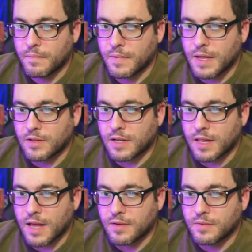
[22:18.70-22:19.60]
Yeah, look
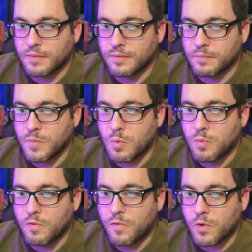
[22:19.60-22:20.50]
at that.
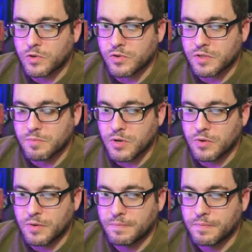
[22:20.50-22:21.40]
Mobile Fortress
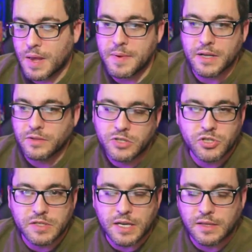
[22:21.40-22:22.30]
mode. I mean, it looks
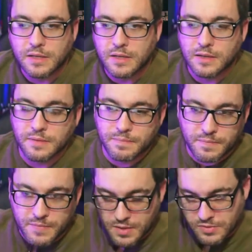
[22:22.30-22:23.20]
just like the
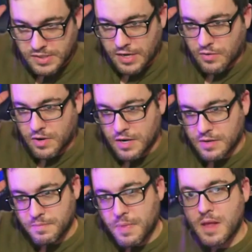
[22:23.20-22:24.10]
the other Psycho
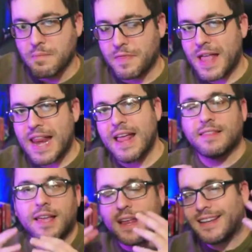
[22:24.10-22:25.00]
Gundam, but that
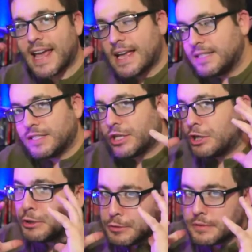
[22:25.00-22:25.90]
had that nice,
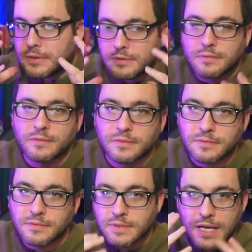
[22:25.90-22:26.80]
cute
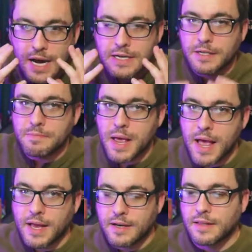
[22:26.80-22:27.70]
Gundam
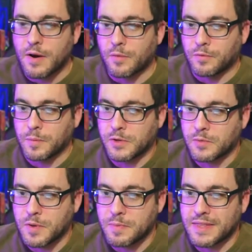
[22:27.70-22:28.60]
head that we're familiar
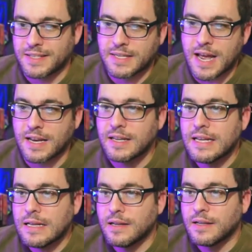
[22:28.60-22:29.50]
with. But this kind of
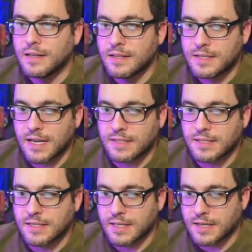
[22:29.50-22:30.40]
takes
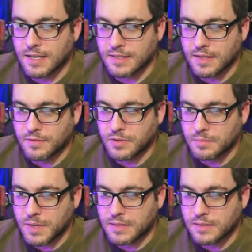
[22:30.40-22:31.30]
it to the next level
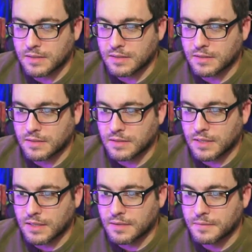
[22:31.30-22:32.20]
and makes it a little uh,